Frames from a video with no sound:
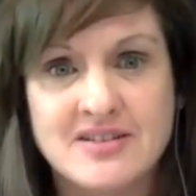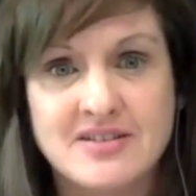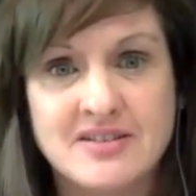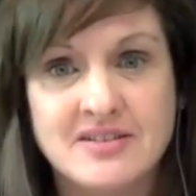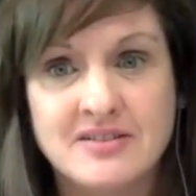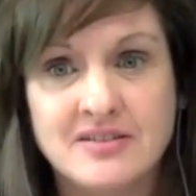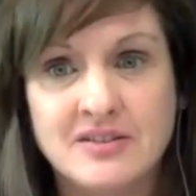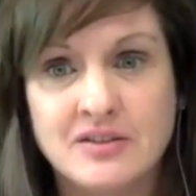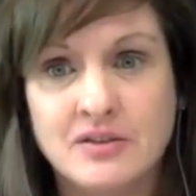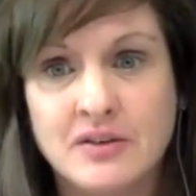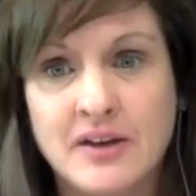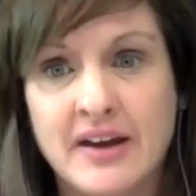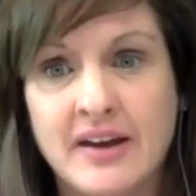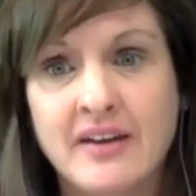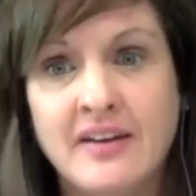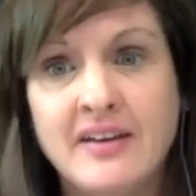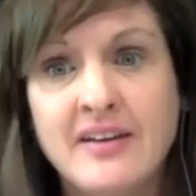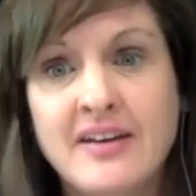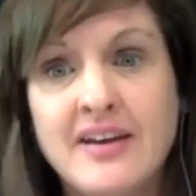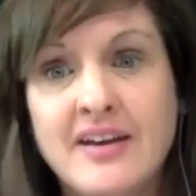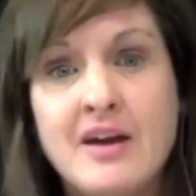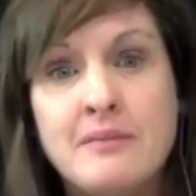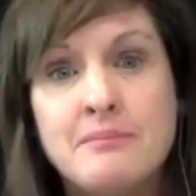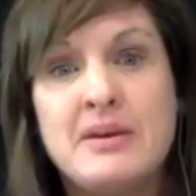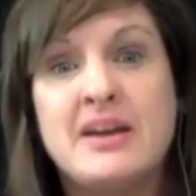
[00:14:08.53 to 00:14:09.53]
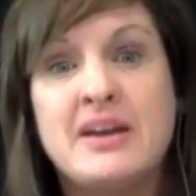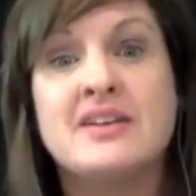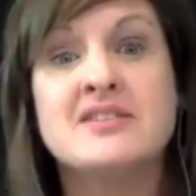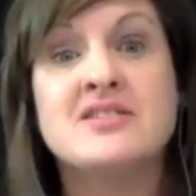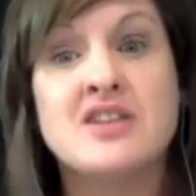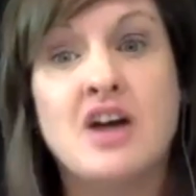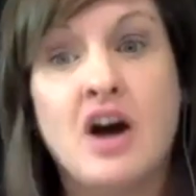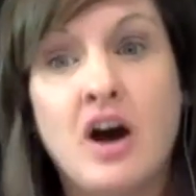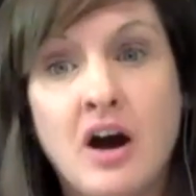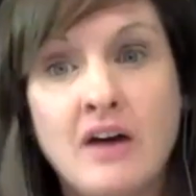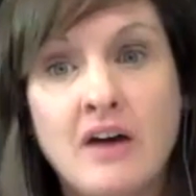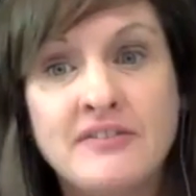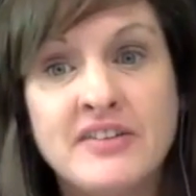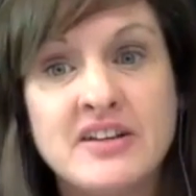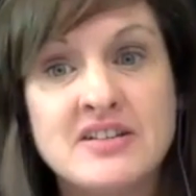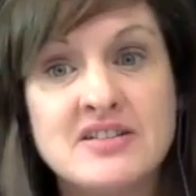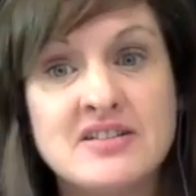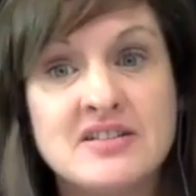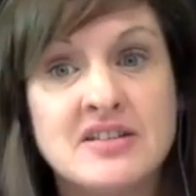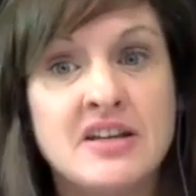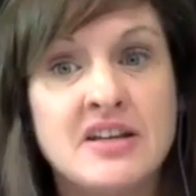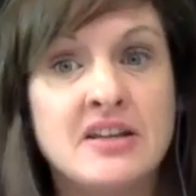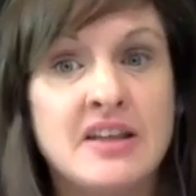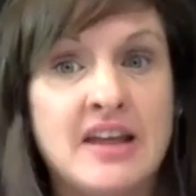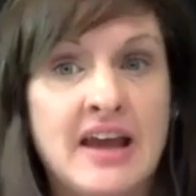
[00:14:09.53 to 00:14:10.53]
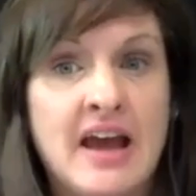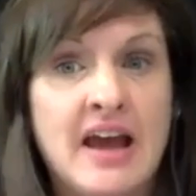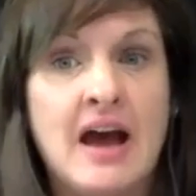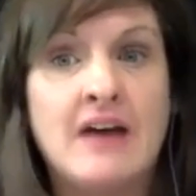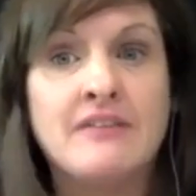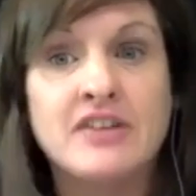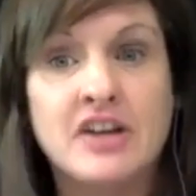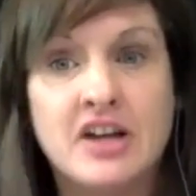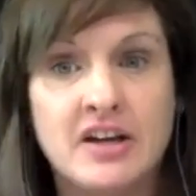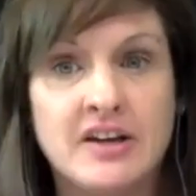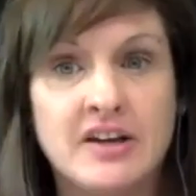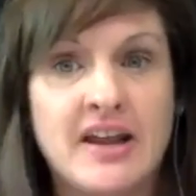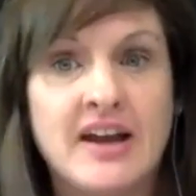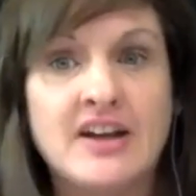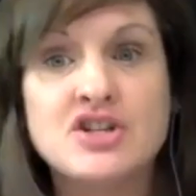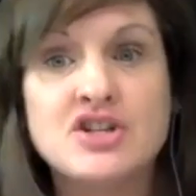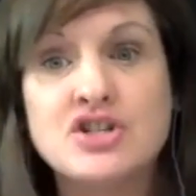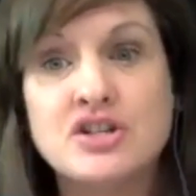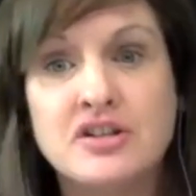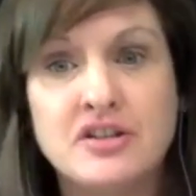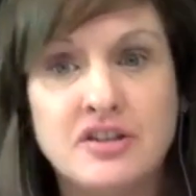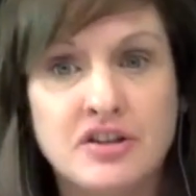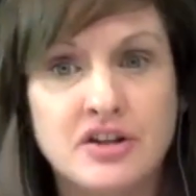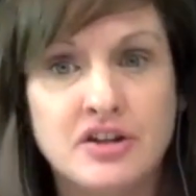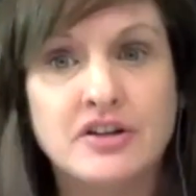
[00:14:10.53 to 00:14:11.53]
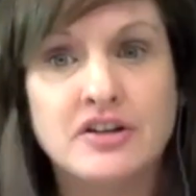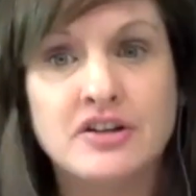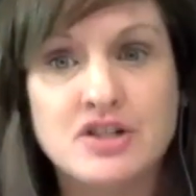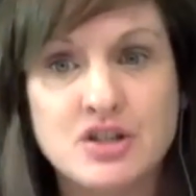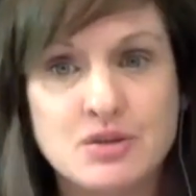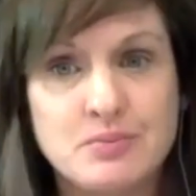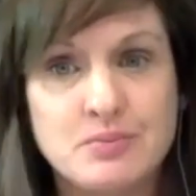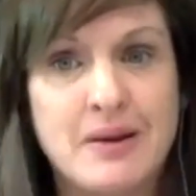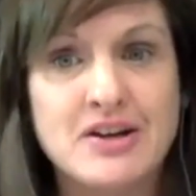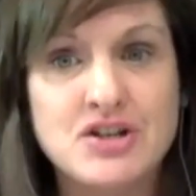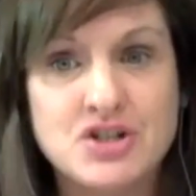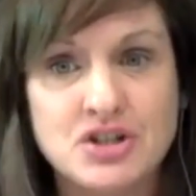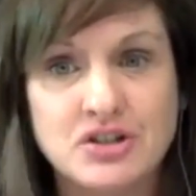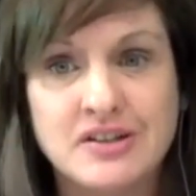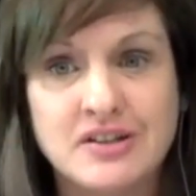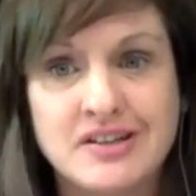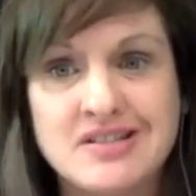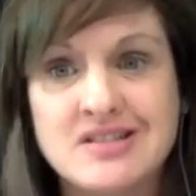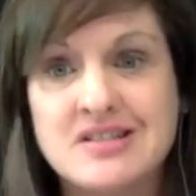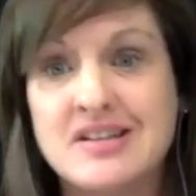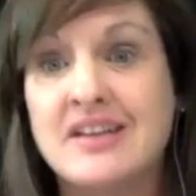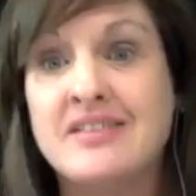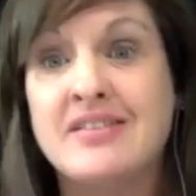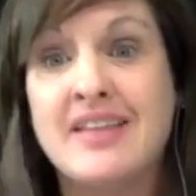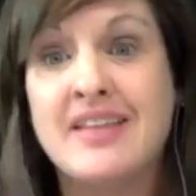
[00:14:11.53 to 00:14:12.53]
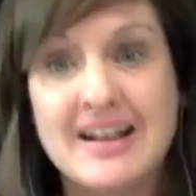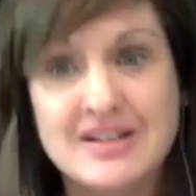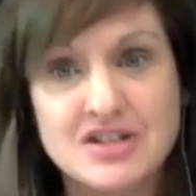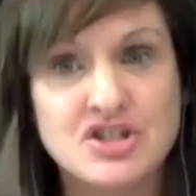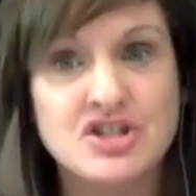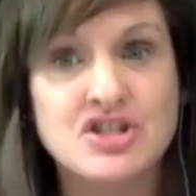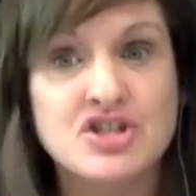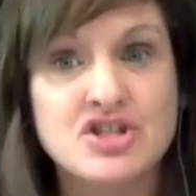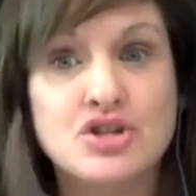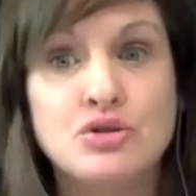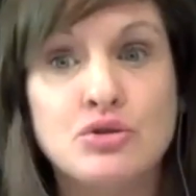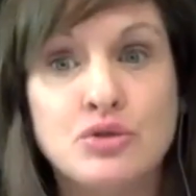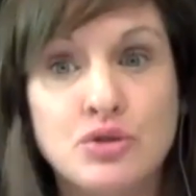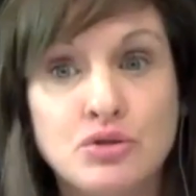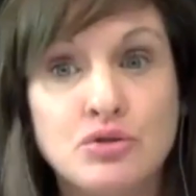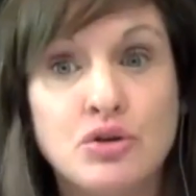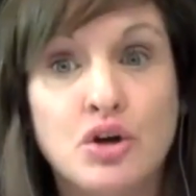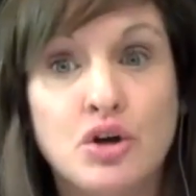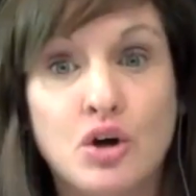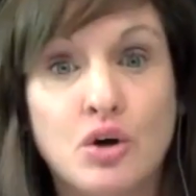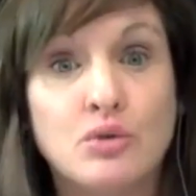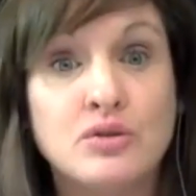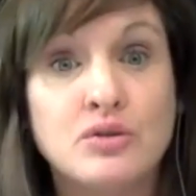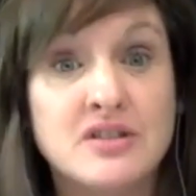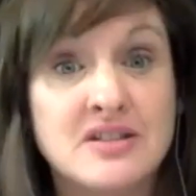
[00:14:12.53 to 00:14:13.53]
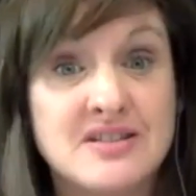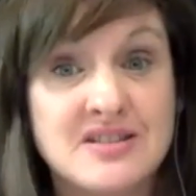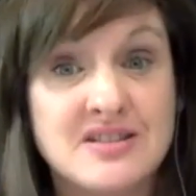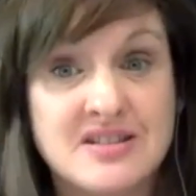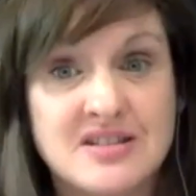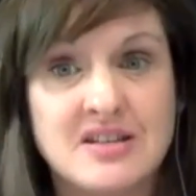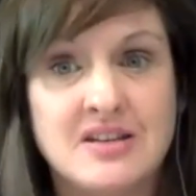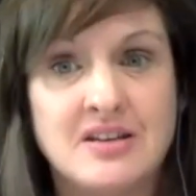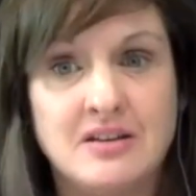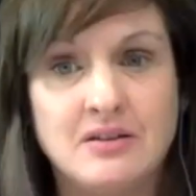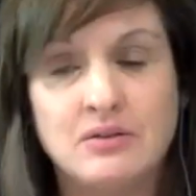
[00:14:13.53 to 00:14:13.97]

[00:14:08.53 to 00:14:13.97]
Okay, because obviously they have a connection and they're a specialist, and that's just who you go to see.